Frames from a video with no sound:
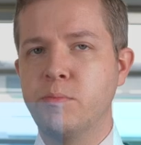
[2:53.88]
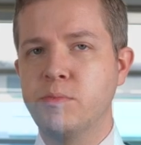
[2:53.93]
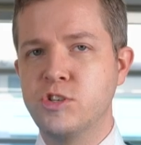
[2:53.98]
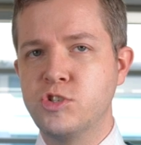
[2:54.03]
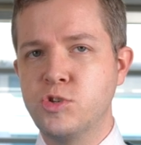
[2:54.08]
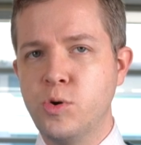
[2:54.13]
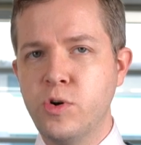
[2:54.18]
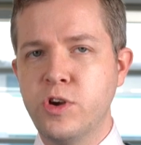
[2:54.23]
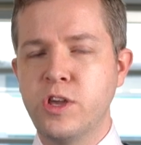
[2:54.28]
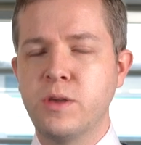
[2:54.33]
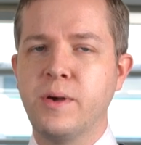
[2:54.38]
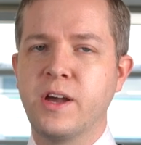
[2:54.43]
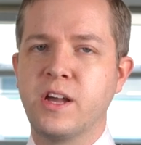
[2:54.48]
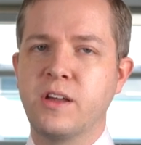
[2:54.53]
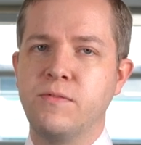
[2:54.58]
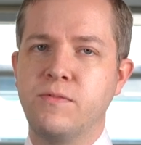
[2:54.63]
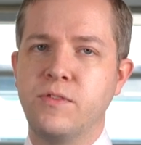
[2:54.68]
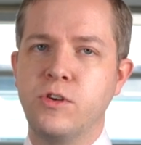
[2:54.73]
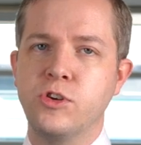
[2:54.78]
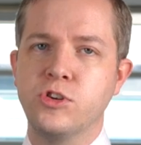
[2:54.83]
when we're talking about
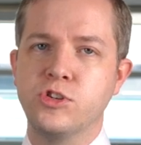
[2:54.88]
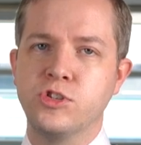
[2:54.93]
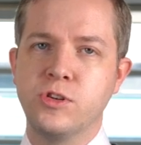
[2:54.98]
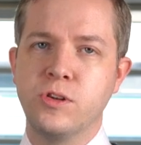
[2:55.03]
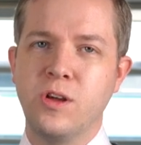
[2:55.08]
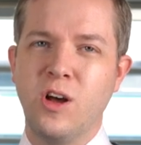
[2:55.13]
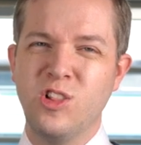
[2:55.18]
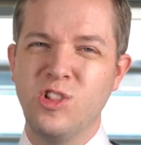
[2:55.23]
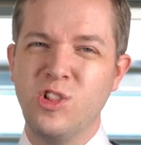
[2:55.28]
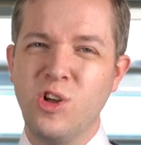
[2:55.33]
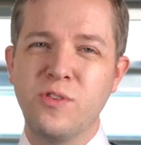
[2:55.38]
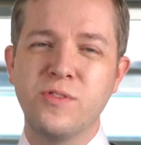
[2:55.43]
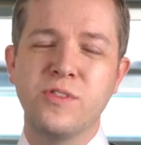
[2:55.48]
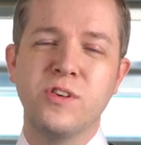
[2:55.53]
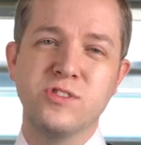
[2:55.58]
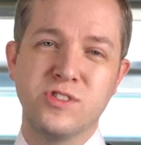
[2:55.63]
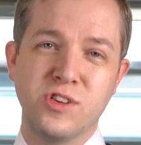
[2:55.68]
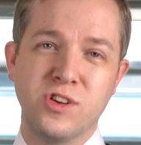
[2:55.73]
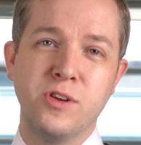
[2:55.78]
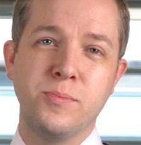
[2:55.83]
confusion, a lot of
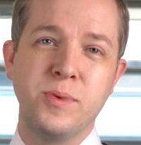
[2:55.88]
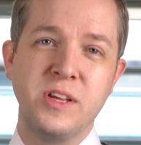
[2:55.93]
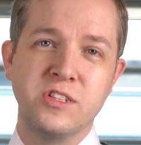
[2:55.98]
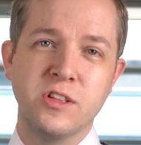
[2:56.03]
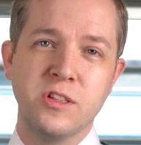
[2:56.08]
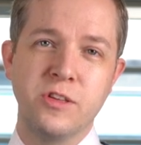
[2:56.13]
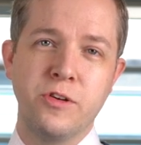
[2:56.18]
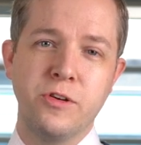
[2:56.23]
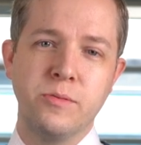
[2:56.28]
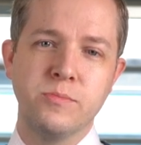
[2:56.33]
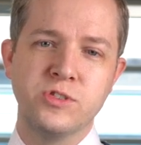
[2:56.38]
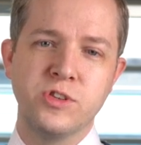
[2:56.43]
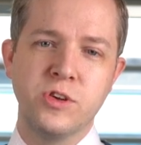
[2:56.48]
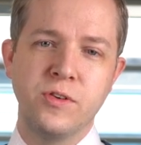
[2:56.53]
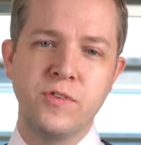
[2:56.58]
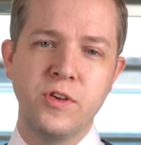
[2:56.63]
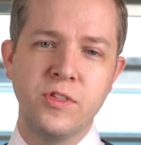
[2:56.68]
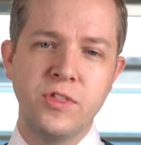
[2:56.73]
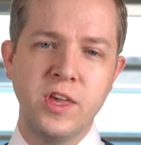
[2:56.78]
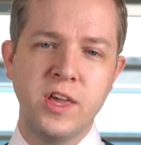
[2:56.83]
those are going to be delirium. So
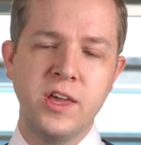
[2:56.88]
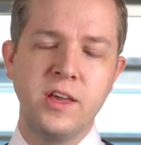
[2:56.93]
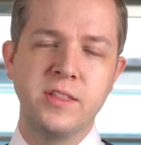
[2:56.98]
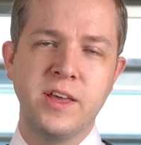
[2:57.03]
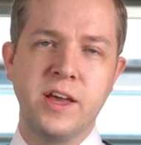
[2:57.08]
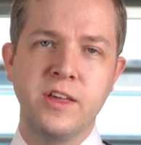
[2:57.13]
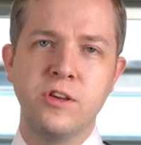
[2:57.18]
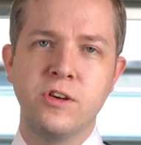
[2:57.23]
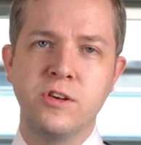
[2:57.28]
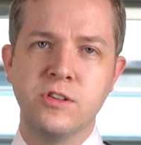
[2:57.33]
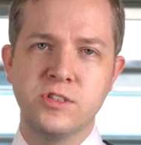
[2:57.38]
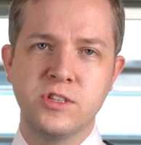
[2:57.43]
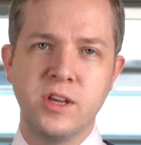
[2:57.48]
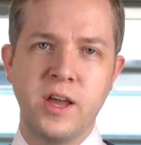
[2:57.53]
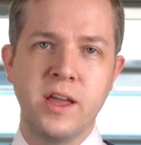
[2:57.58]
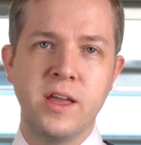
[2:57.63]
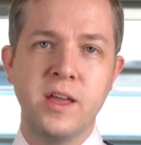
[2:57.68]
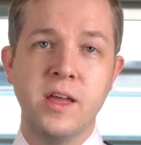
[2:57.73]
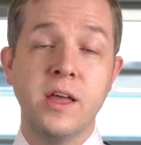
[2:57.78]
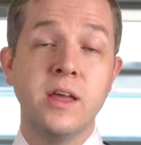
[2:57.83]
if you're thinking that, you could
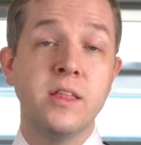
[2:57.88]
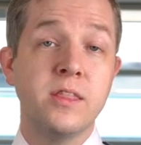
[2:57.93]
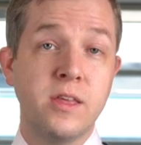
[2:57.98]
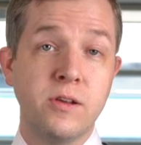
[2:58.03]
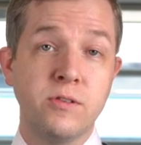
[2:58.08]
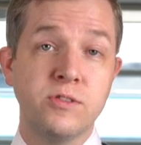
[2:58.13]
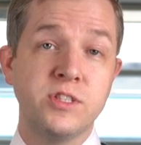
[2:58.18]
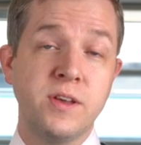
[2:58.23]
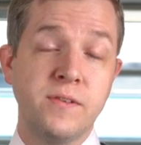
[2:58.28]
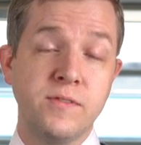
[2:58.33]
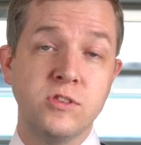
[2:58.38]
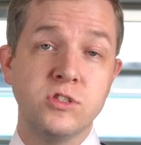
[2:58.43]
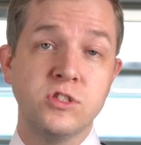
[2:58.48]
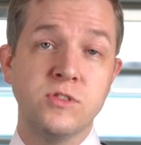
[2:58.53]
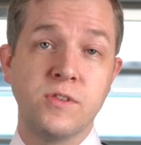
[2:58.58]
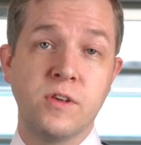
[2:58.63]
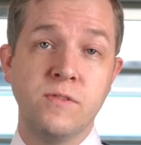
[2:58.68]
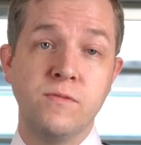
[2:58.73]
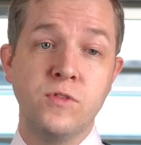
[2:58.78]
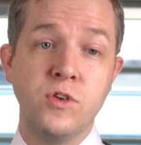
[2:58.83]
say there is evidence
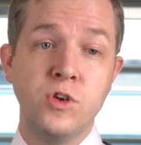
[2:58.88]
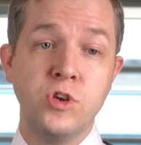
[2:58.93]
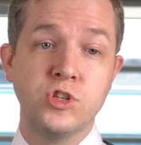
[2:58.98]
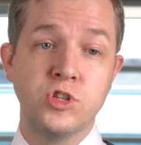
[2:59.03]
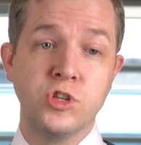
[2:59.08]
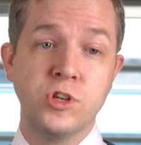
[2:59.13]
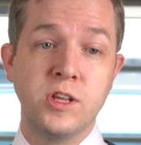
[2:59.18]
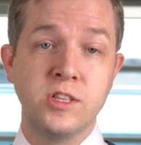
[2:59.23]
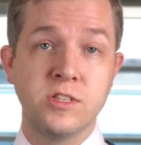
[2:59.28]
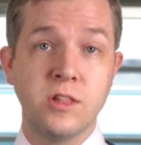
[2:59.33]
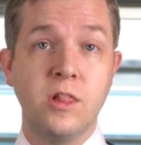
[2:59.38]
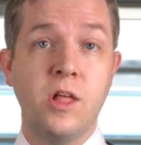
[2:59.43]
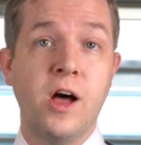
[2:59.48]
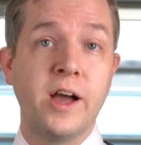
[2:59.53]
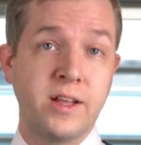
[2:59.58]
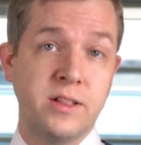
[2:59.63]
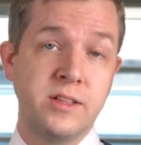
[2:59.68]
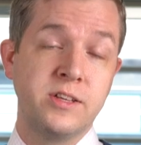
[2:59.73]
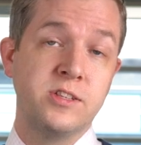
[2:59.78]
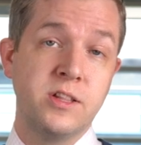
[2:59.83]
of confusion, it's
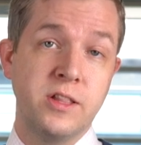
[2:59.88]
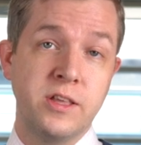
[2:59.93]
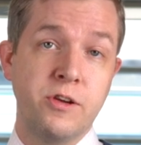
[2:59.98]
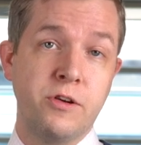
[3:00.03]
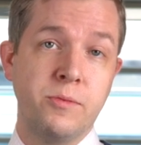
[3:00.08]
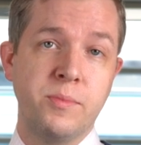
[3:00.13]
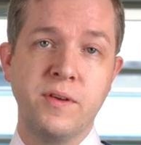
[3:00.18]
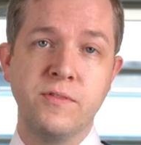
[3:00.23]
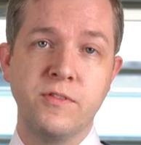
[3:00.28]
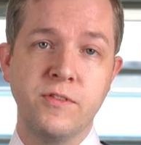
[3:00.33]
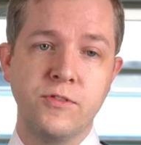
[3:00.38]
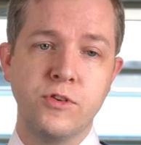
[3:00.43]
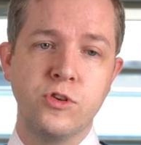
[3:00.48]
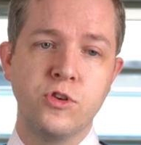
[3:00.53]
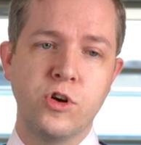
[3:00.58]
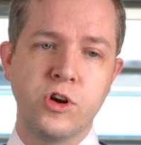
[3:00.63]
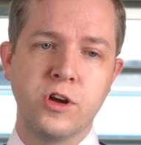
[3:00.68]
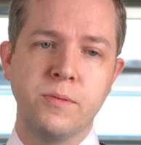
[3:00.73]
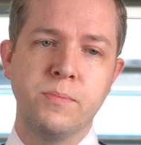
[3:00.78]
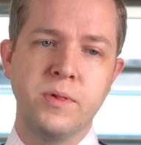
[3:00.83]
likely delirium, even if you're
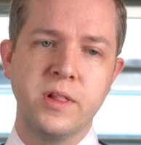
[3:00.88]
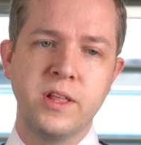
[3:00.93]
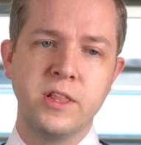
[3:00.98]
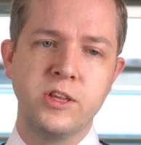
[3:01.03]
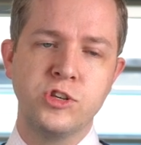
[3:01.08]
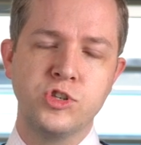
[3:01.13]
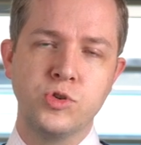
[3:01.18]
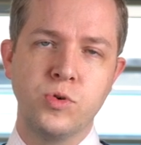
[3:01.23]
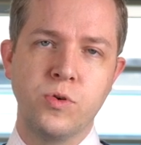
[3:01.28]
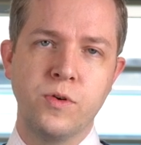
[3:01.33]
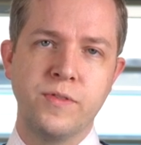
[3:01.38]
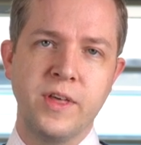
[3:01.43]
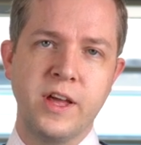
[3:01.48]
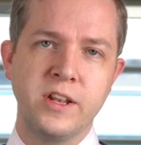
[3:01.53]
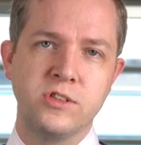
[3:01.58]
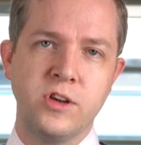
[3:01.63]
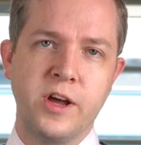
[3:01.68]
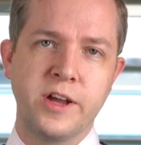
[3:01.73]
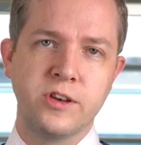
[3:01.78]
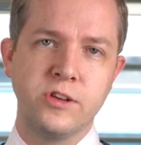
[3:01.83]
not completely sure of
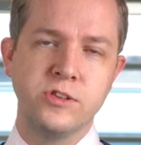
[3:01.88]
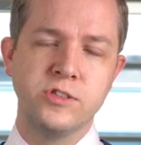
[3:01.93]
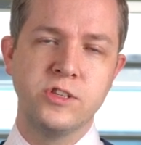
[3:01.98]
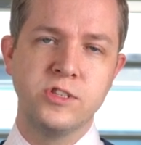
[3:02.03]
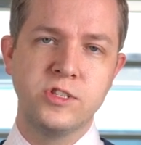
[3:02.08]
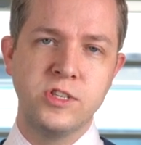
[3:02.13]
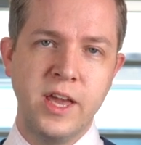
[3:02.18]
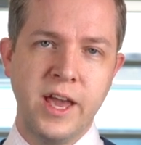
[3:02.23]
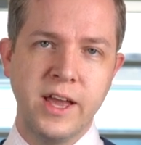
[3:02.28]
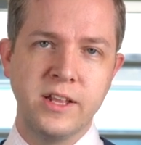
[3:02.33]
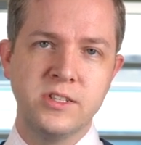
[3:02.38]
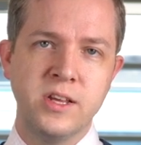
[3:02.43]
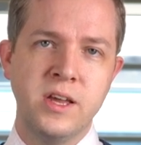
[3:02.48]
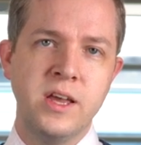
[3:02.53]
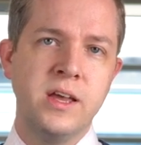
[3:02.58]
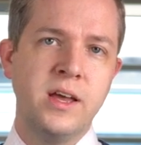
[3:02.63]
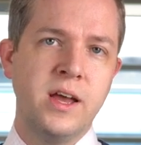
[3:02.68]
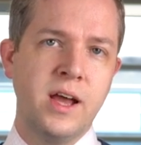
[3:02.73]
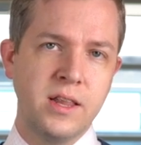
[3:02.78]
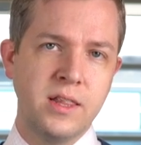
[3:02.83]
that diagnosis yet,
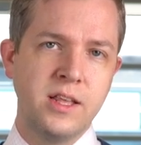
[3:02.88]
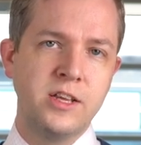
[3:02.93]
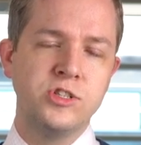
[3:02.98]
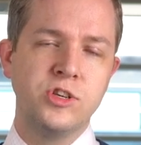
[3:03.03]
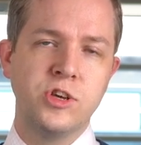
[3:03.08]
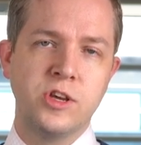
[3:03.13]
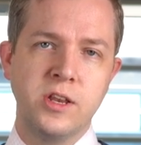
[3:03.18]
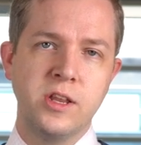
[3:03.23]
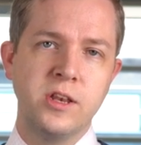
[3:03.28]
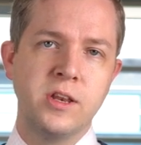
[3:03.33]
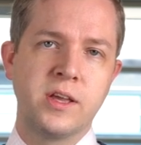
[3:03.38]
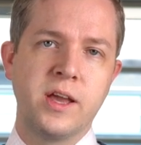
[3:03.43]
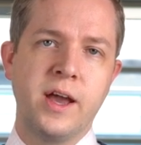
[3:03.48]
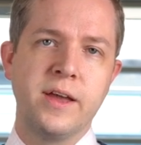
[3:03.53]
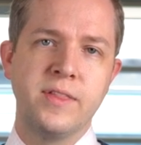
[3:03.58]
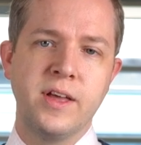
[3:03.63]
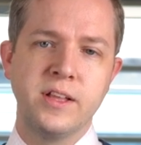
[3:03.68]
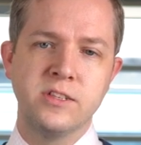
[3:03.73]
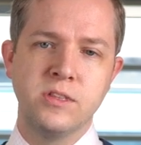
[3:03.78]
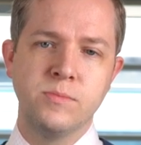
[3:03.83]
at least you can
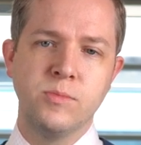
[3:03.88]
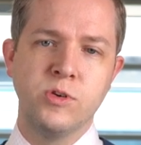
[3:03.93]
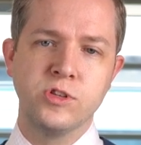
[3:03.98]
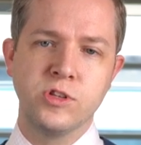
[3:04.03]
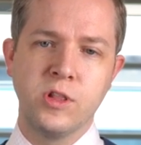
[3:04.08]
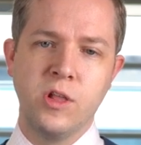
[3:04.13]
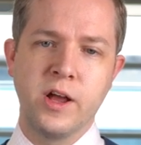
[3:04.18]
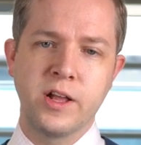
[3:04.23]
indicate that's the most